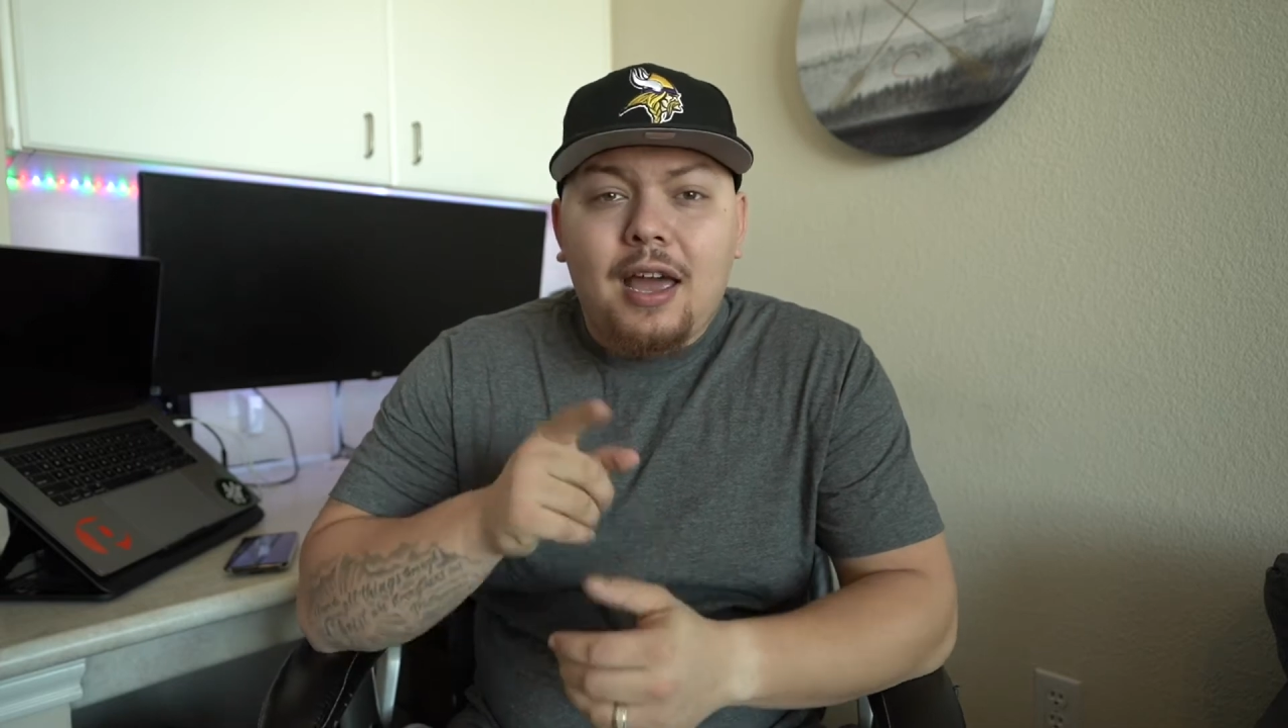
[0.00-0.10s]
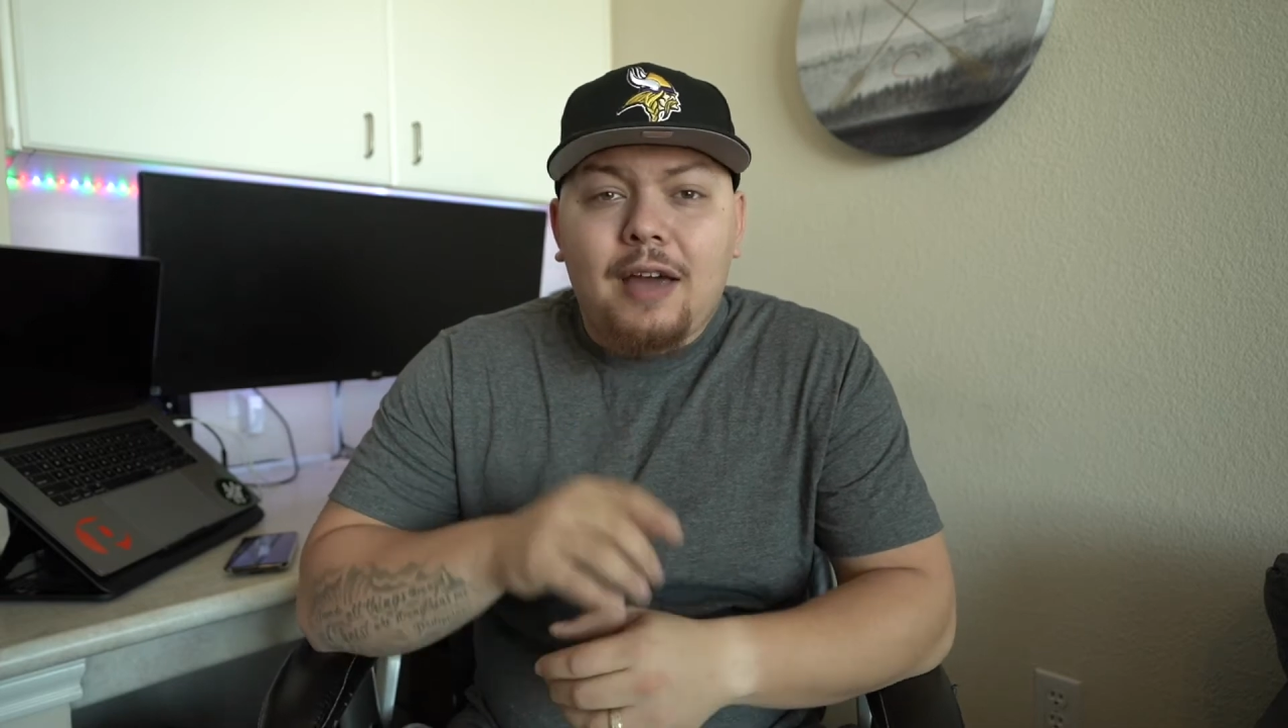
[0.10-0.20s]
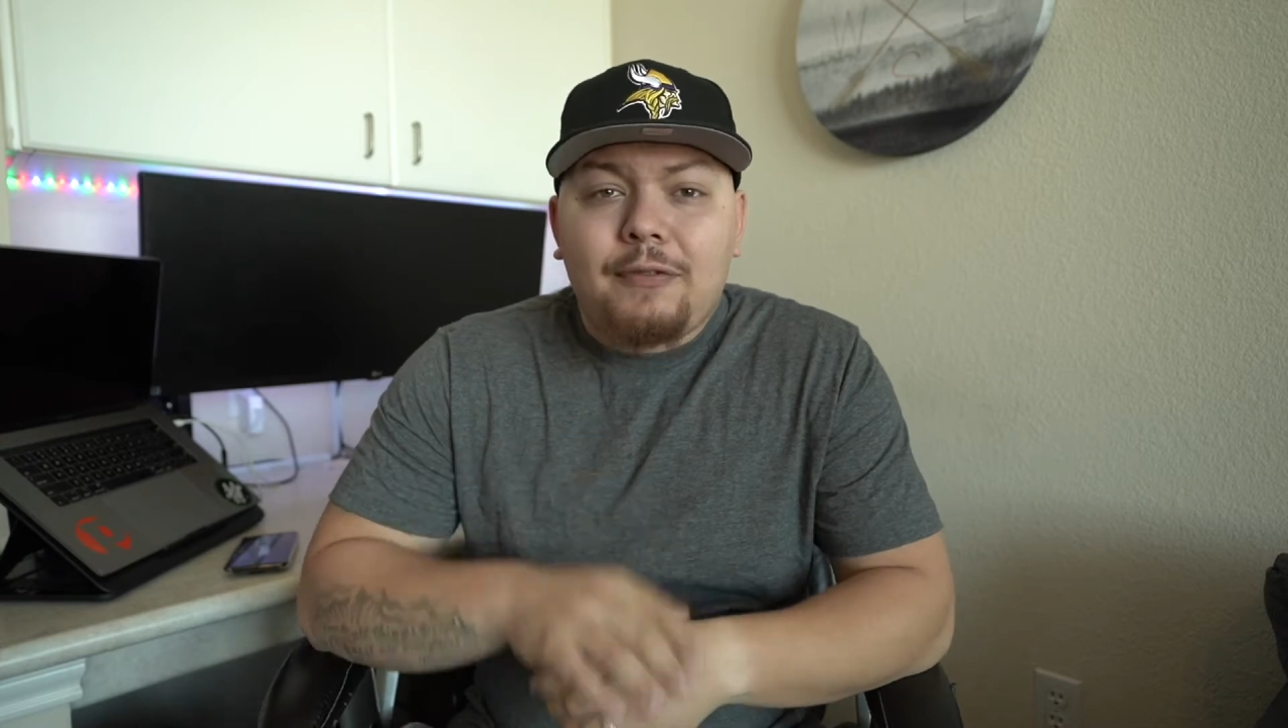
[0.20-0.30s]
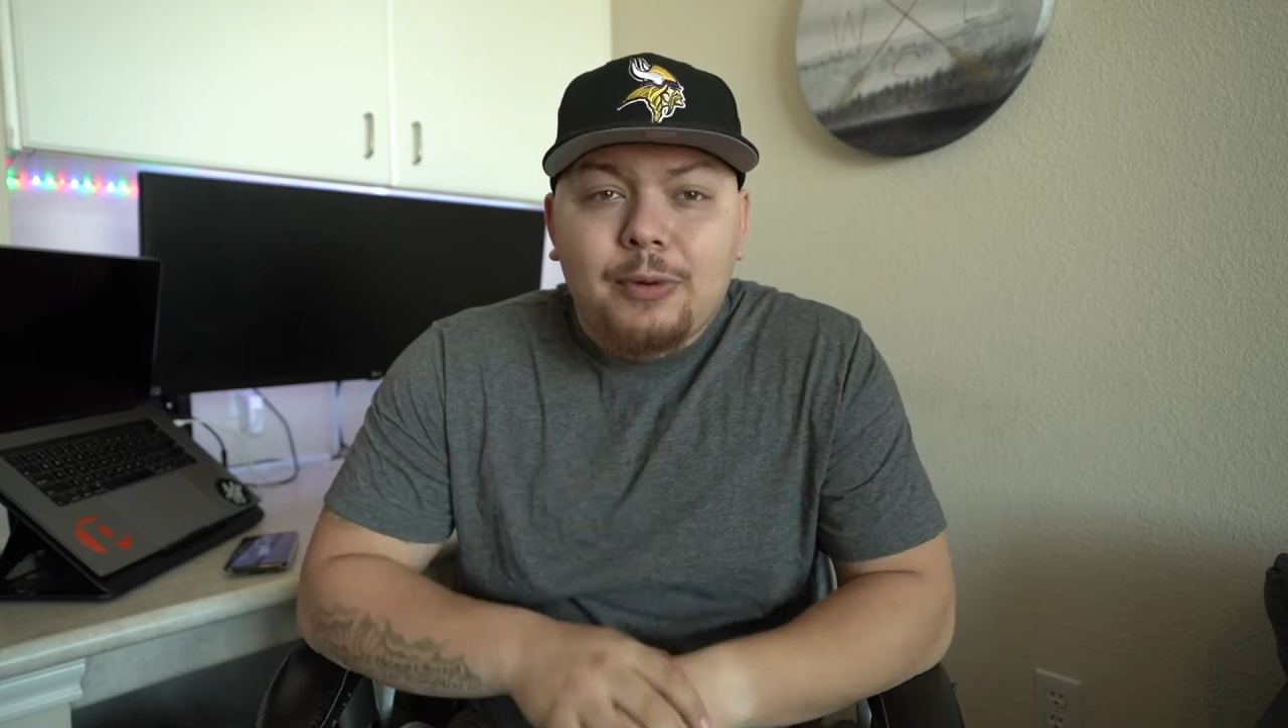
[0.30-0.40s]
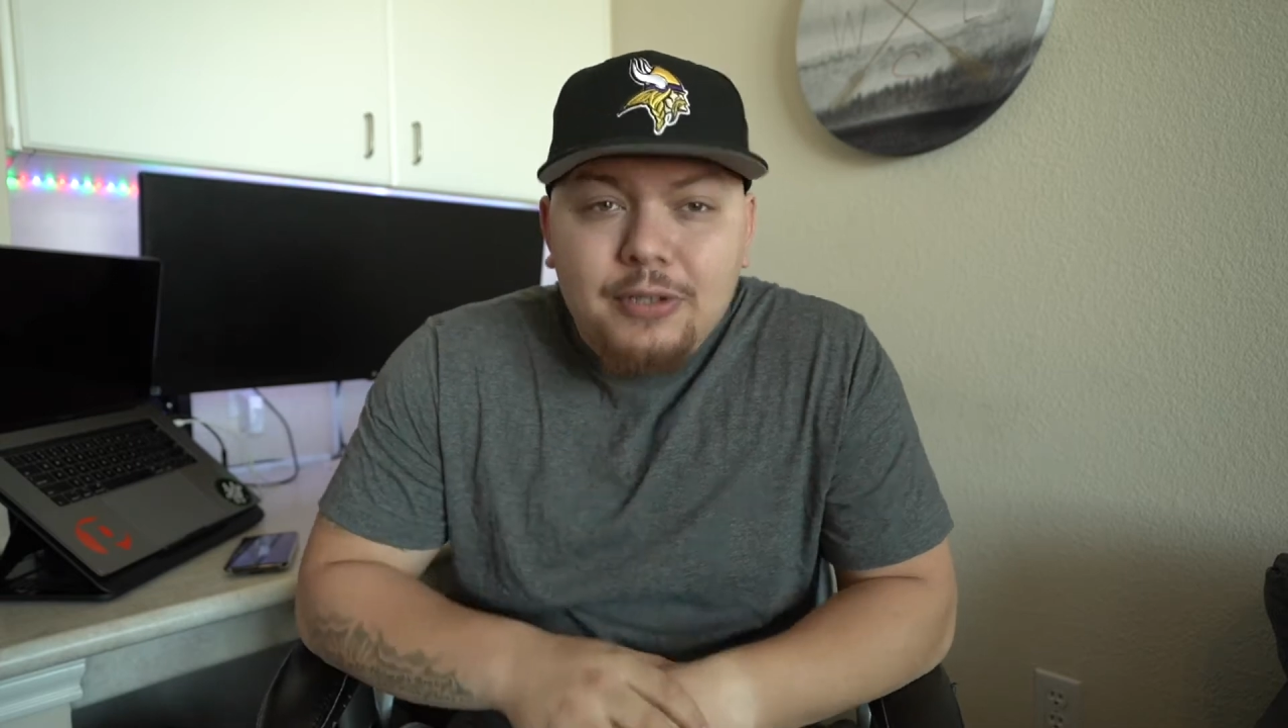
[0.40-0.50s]

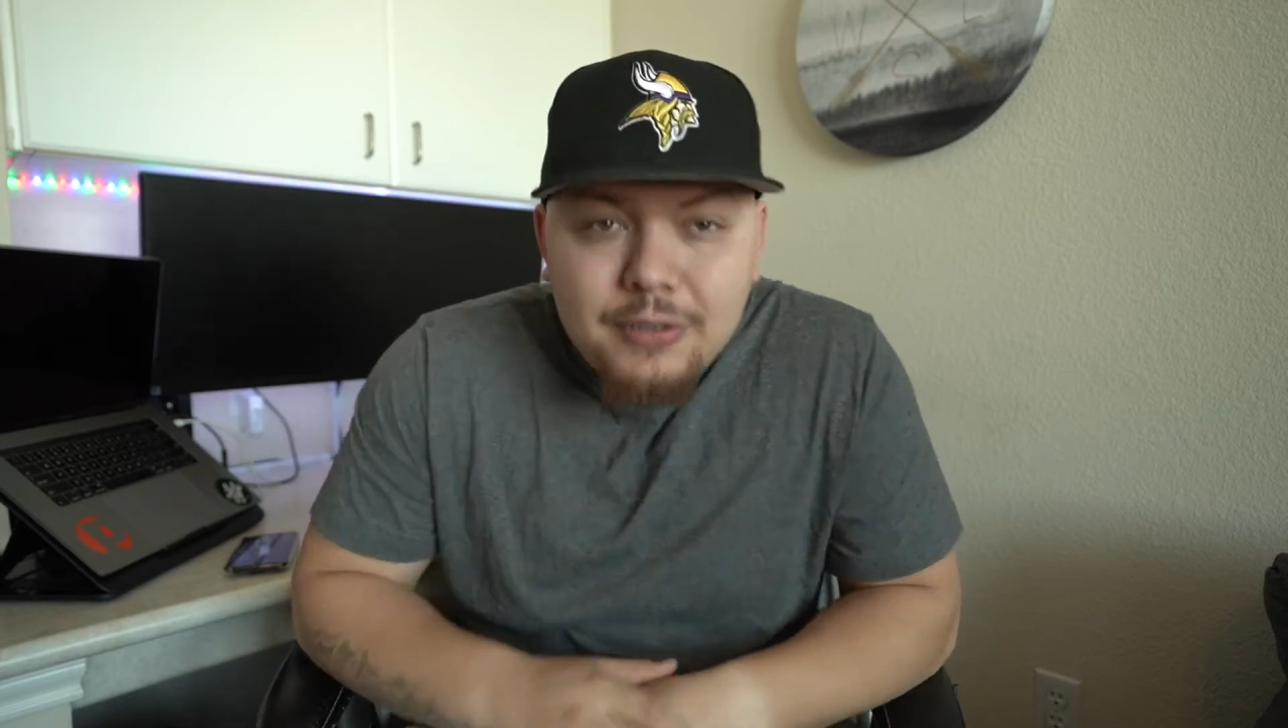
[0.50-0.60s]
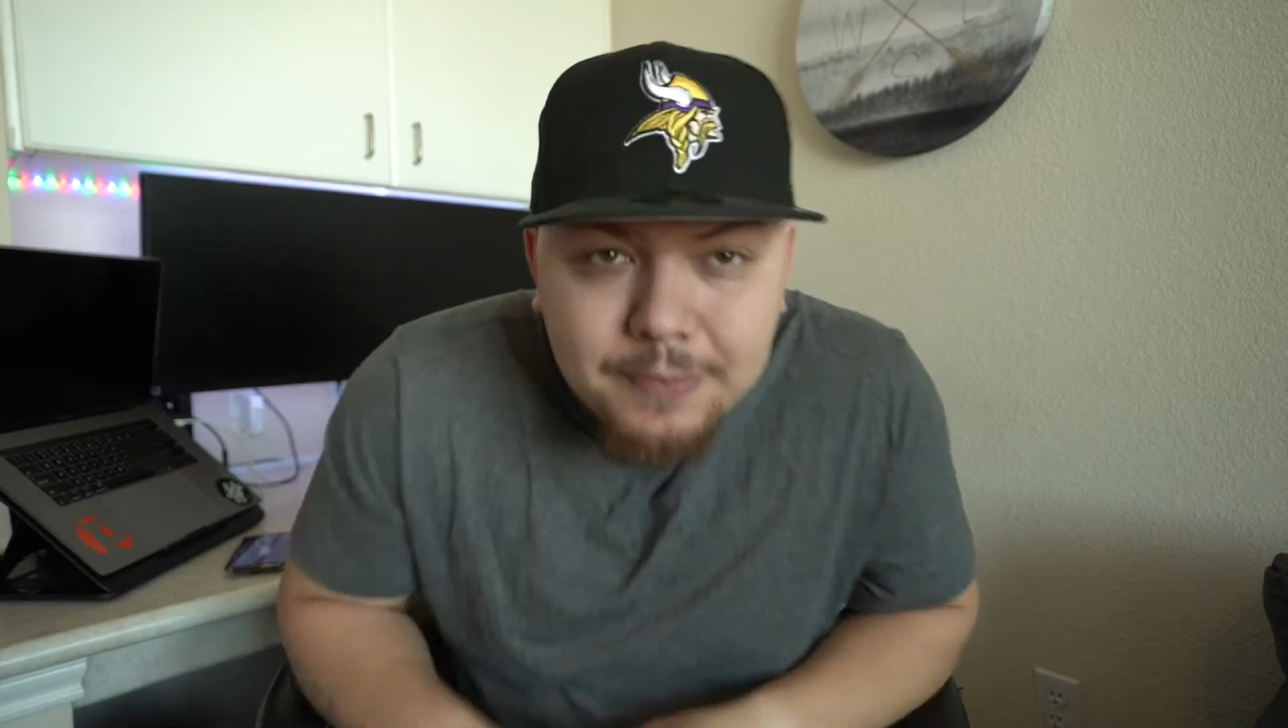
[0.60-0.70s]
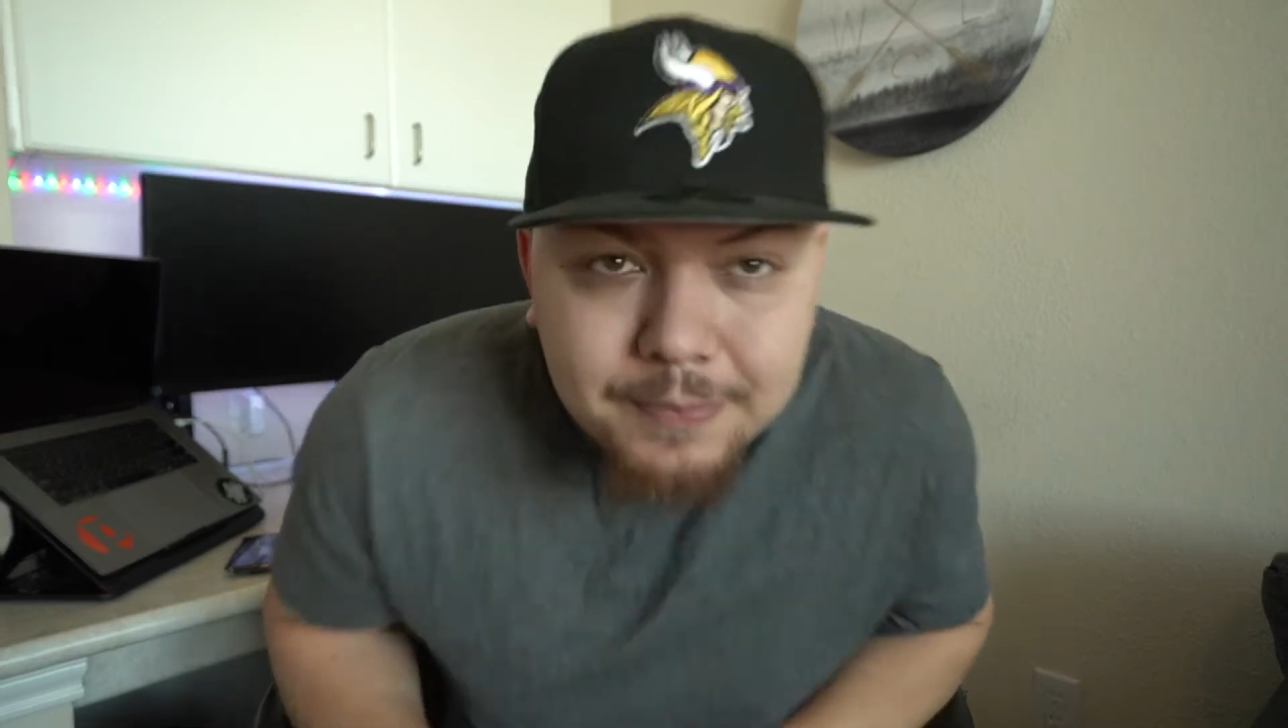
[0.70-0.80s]
afterwards.